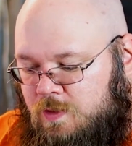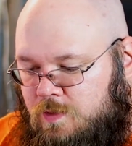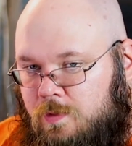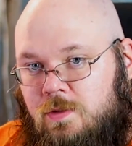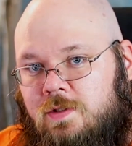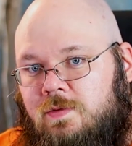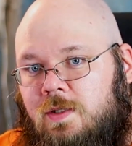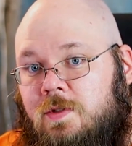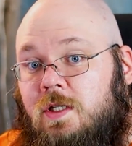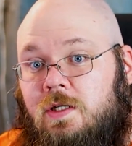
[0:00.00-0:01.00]
is relatively
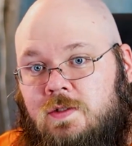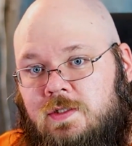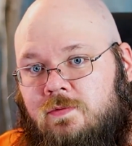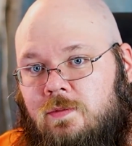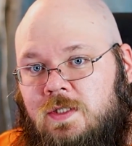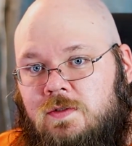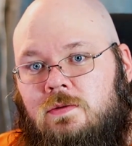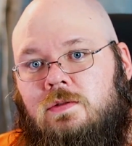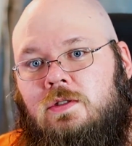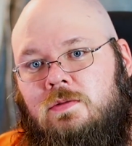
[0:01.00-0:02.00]
up to date. It's several months
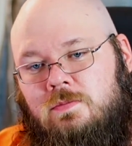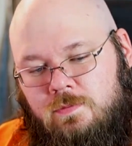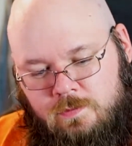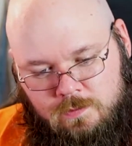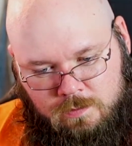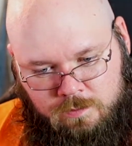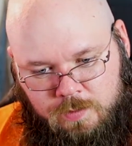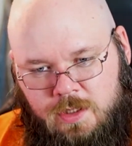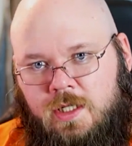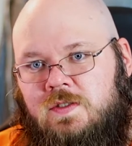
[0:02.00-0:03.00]
old,
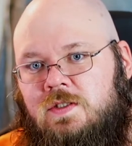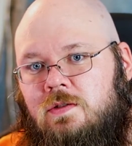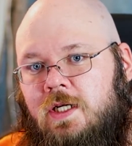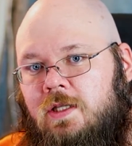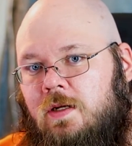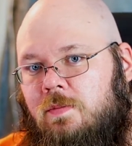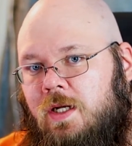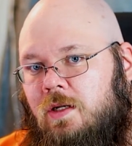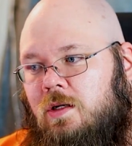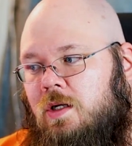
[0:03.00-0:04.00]
but that's still not that bad.